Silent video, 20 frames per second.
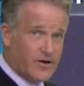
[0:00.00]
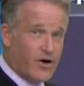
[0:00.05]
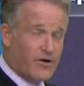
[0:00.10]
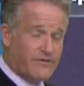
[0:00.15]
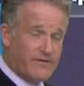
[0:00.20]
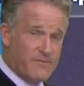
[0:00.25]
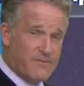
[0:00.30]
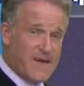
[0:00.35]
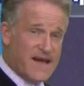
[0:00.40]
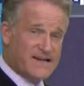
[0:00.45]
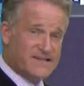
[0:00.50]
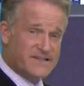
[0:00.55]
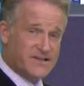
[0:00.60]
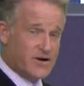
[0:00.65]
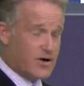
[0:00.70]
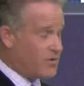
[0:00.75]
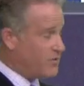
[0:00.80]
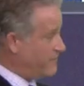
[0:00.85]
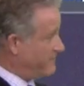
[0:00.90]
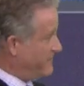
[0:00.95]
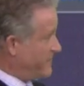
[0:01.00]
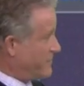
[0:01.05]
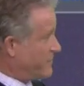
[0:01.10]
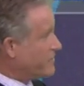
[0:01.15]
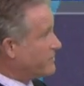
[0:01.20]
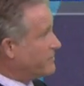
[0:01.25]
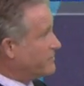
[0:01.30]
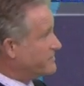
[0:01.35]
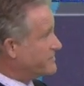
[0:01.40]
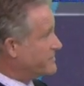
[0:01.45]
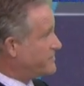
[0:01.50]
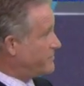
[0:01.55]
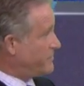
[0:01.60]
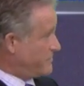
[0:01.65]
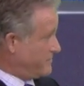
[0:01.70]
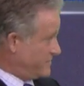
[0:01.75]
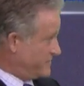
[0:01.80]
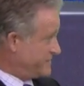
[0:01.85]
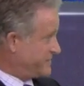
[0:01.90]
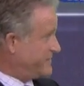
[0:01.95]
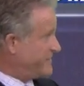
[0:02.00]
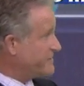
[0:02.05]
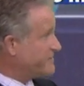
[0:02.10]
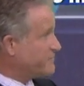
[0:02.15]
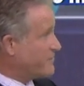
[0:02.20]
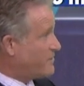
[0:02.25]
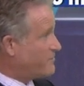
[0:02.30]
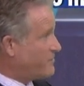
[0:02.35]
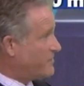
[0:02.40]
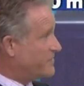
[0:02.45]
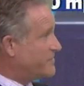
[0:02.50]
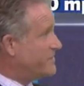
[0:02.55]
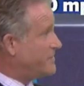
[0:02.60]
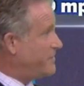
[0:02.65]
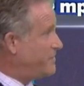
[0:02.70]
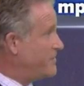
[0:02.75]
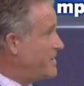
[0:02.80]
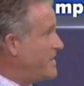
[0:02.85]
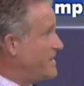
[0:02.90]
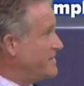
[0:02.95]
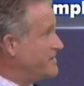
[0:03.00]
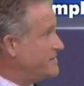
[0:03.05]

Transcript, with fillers: Gulf of Mexico or very close to it, which this one will do.